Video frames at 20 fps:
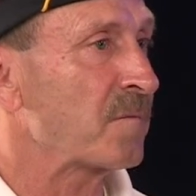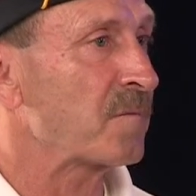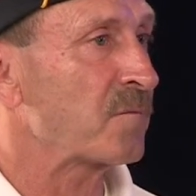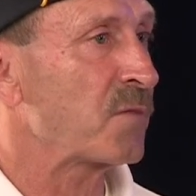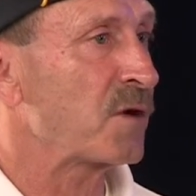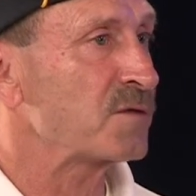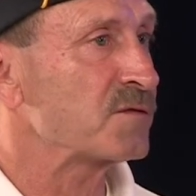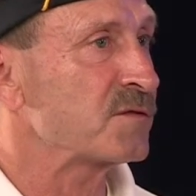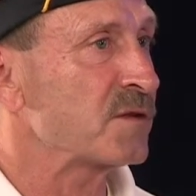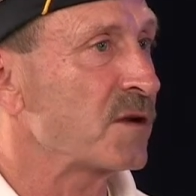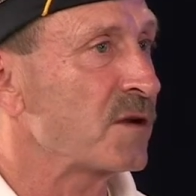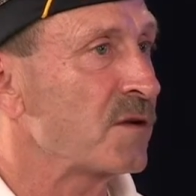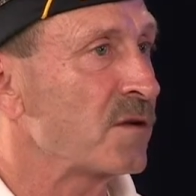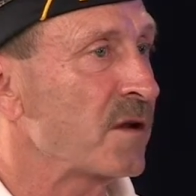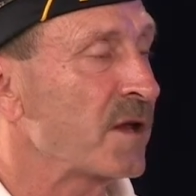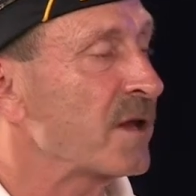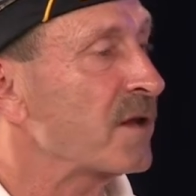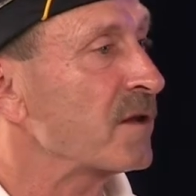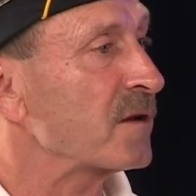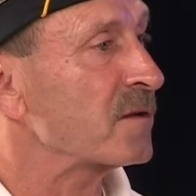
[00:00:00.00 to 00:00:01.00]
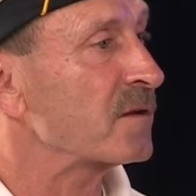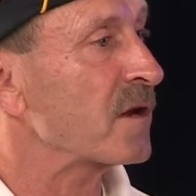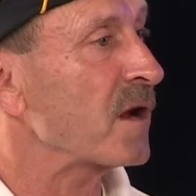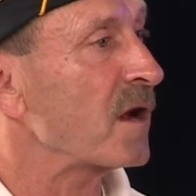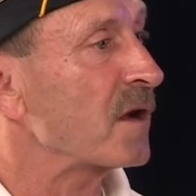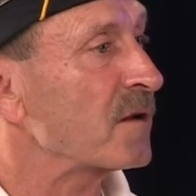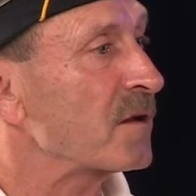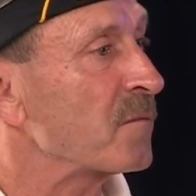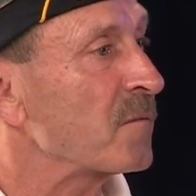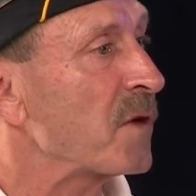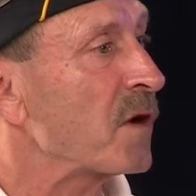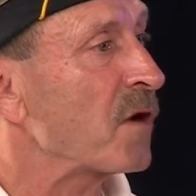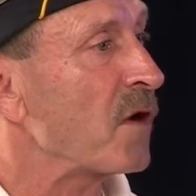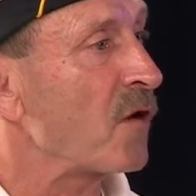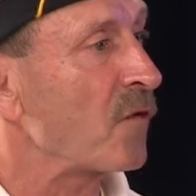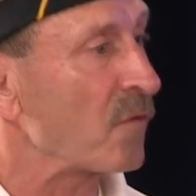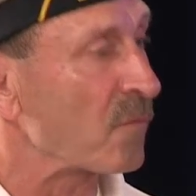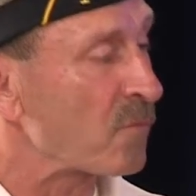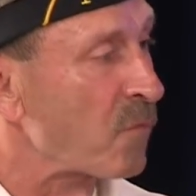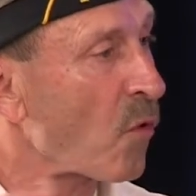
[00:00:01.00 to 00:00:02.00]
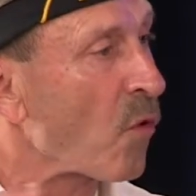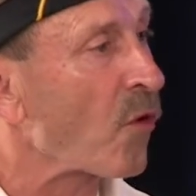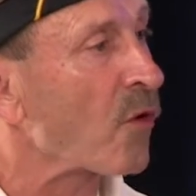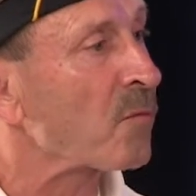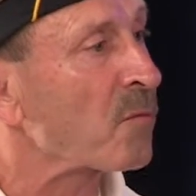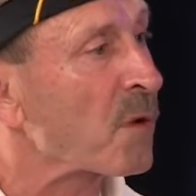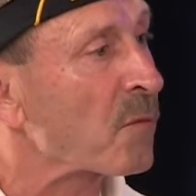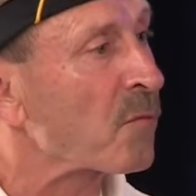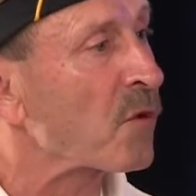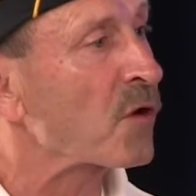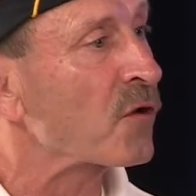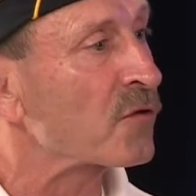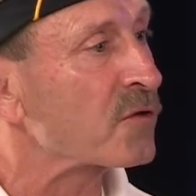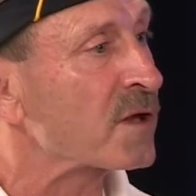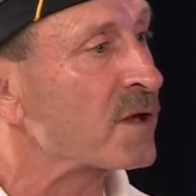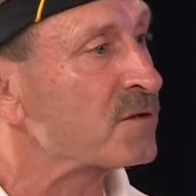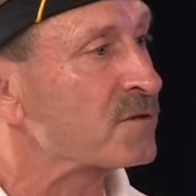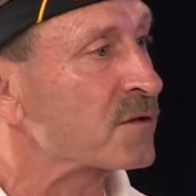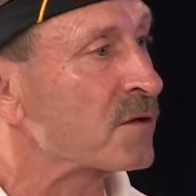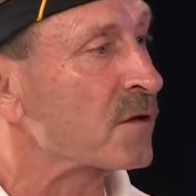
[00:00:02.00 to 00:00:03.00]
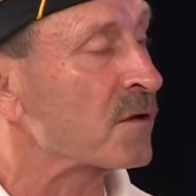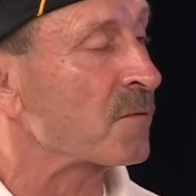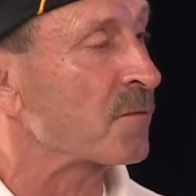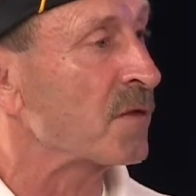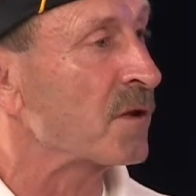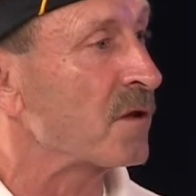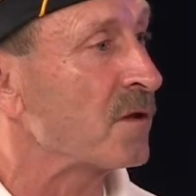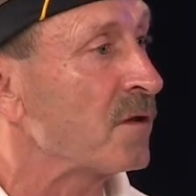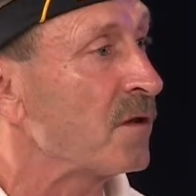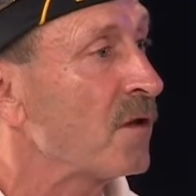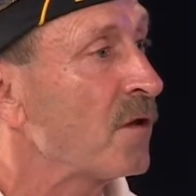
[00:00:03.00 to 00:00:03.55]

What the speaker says: President Lincoln talking about how important Memorial Day is going to be